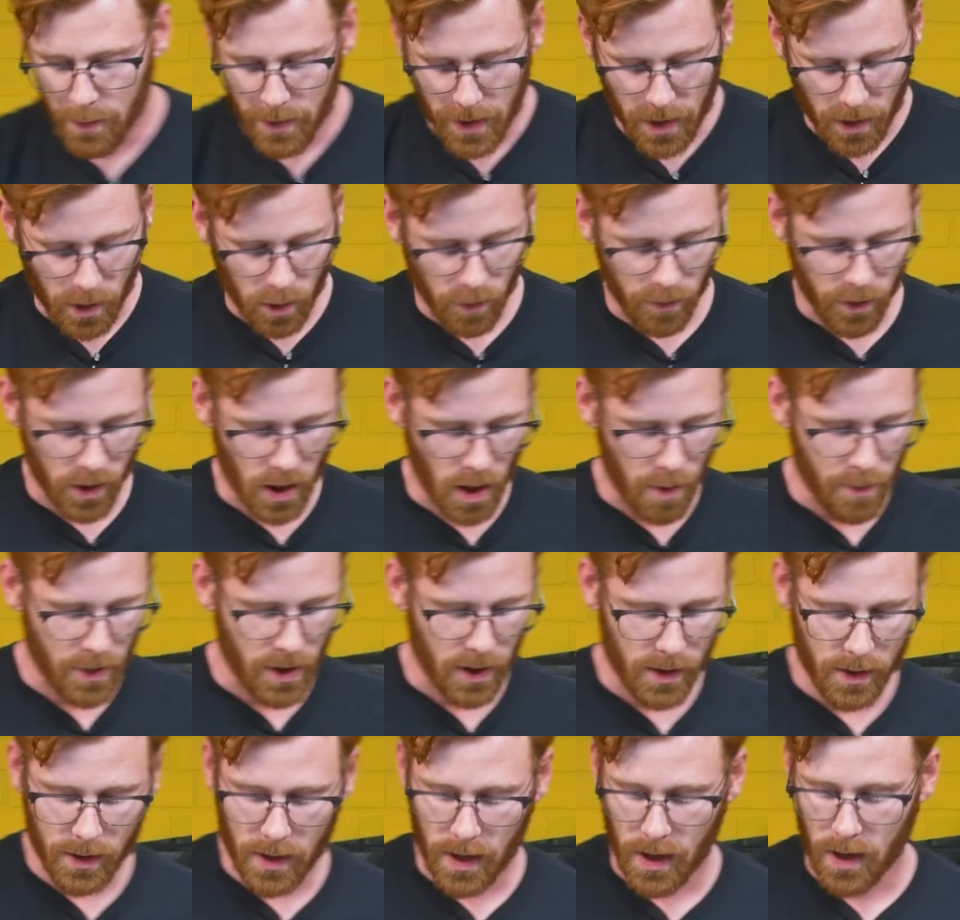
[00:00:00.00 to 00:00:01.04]
that over that
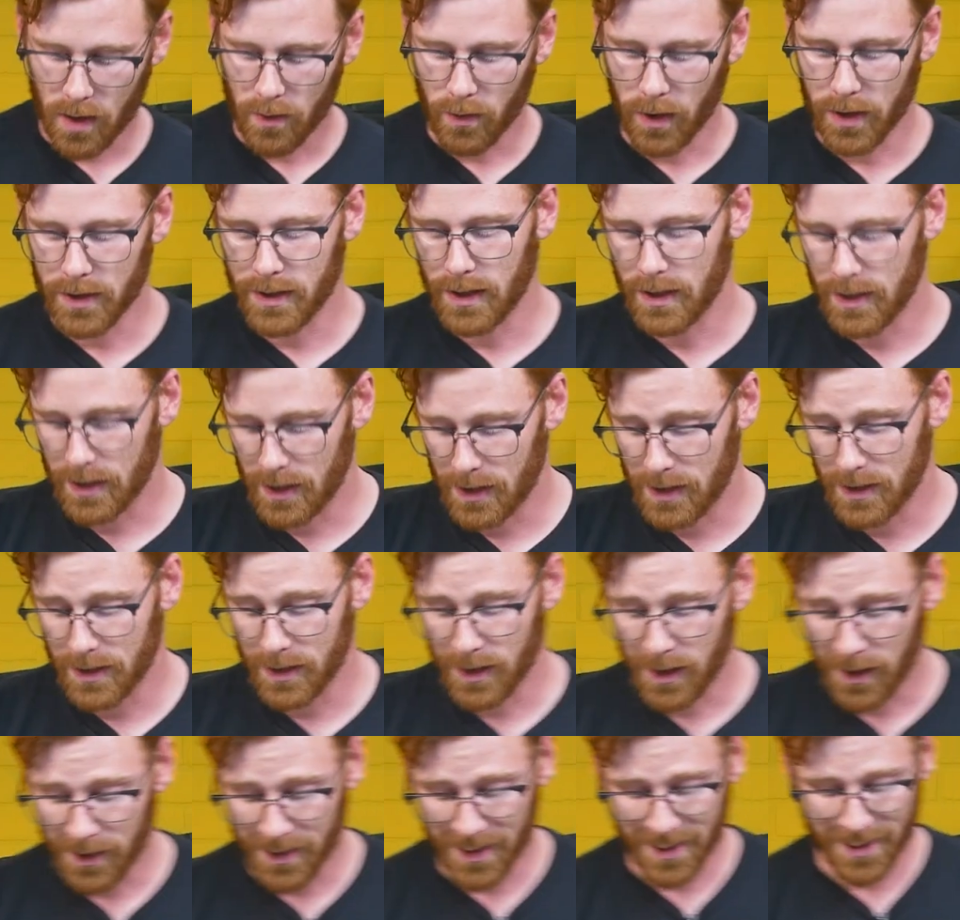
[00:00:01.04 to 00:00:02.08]
button head. Once it's
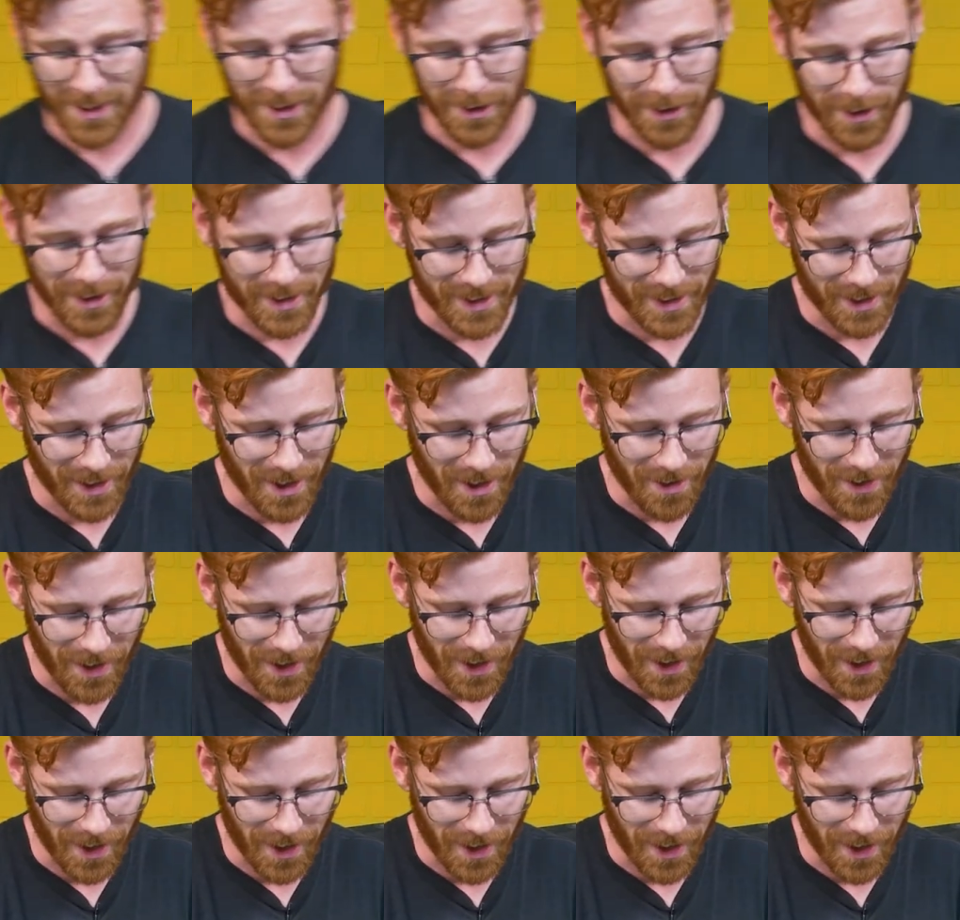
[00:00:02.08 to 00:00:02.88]
installed, it sure isn't going